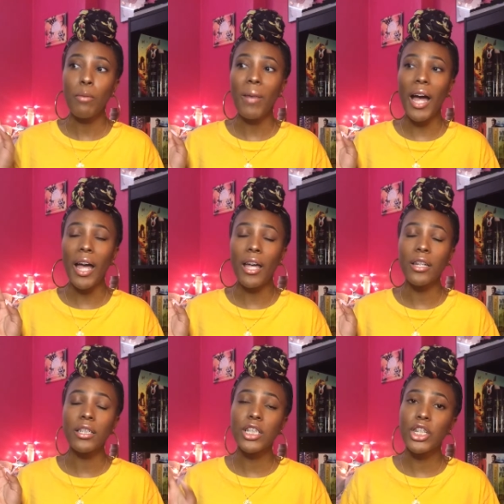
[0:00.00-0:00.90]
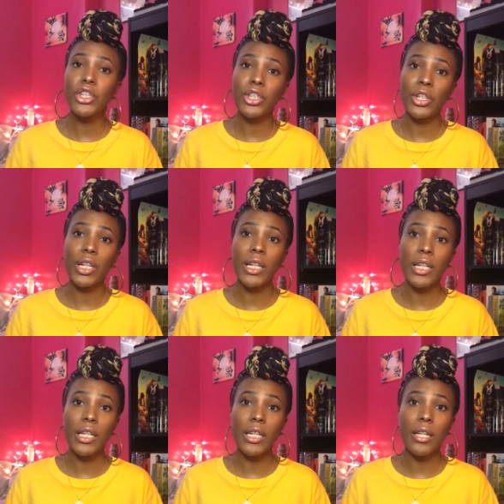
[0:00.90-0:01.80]
my teacher,
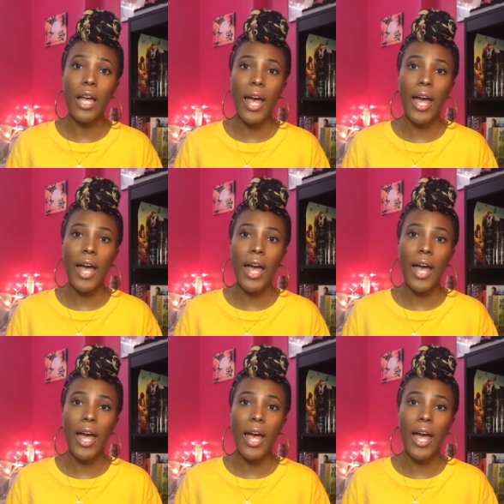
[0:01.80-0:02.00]
he